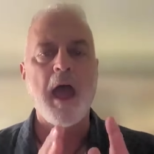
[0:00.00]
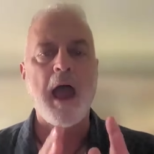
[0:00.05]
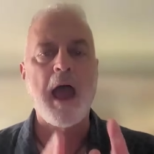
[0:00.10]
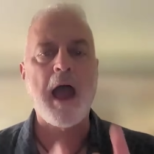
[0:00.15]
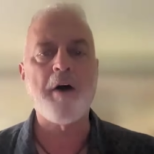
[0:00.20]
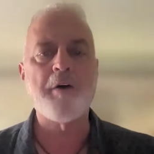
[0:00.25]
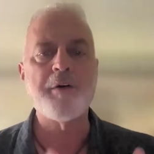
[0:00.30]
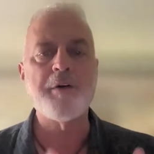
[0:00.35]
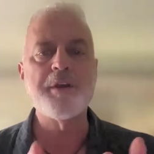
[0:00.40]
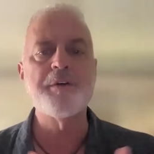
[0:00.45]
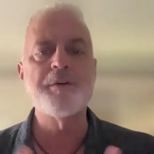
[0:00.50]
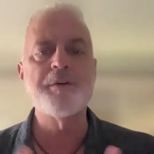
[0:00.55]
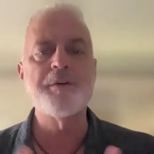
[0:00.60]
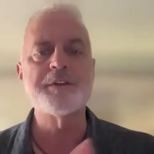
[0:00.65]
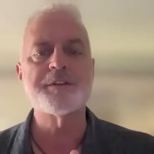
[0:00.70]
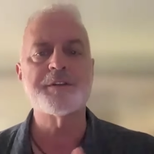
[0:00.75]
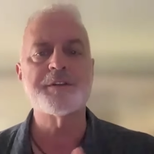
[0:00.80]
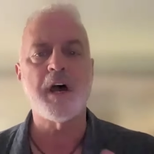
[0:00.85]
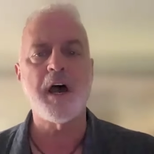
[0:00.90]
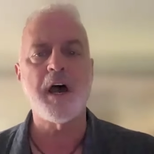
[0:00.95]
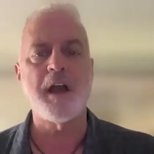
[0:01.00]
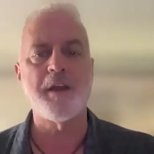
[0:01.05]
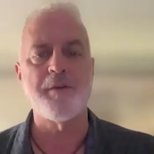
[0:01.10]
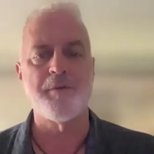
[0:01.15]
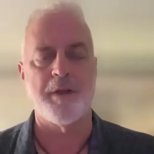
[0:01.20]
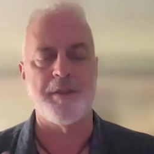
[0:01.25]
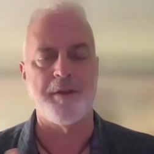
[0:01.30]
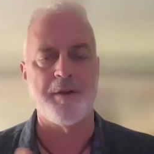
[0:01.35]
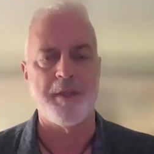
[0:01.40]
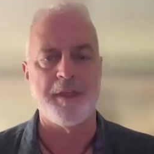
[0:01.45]
How do you
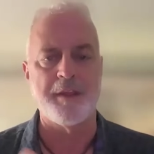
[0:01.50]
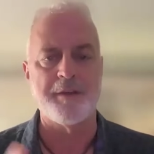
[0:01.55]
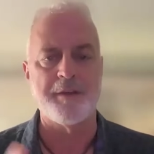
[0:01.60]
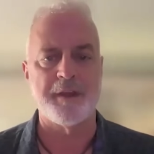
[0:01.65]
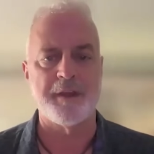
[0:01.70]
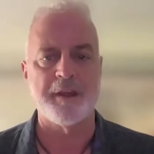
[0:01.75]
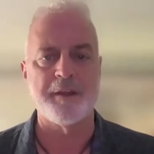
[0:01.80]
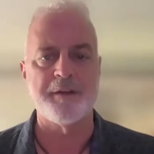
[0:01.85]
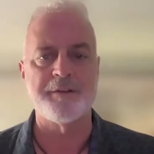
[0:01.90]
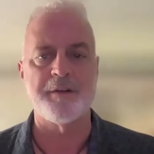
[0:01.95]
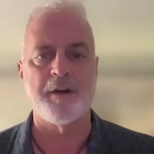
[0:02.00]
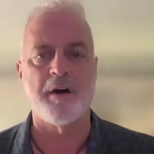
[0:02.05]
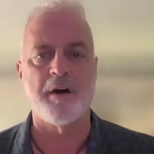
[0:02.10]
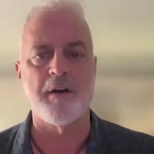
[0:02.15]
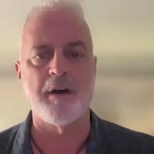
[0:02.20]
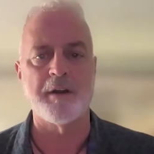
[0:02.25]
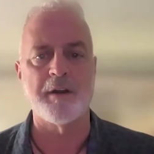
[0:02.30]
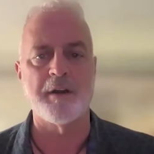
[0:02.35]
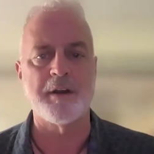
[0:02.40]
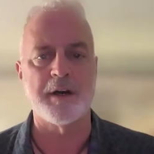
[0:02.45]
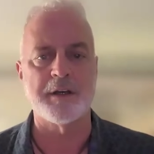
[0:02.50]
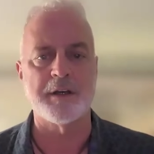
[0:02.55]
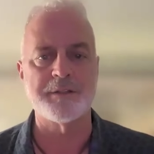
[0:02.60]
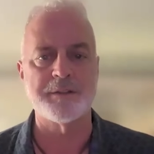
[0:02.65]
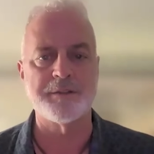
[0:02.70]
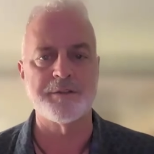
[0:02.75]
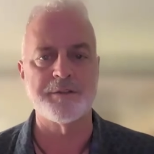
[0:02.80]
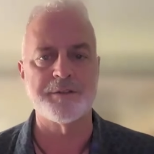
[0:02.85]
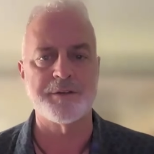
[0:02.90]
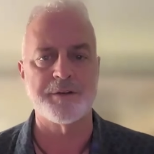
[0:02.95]
decide whether these things are
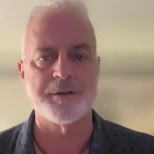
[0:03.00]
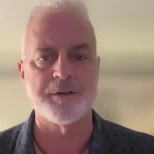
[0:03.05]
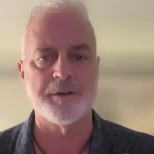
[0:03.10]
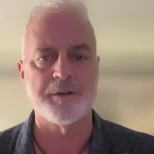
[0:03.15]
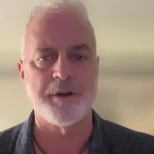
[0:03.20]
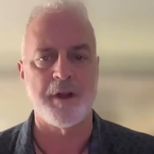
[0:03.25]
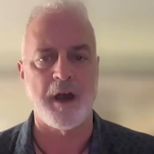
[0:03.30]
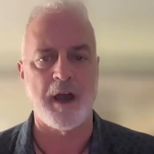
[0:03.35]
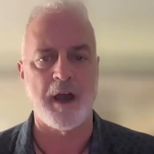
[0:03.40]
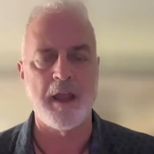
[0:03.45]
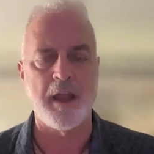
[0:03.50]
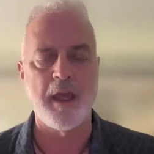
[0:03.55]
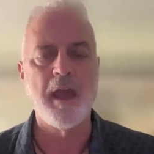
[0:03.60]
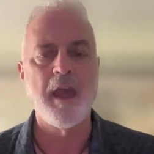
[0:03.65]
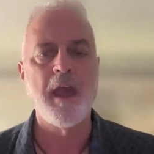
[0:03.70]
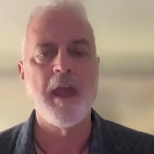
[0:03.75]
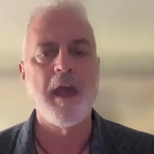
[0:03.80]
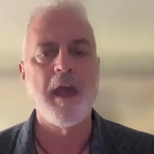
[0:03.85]
unconstitutional or not?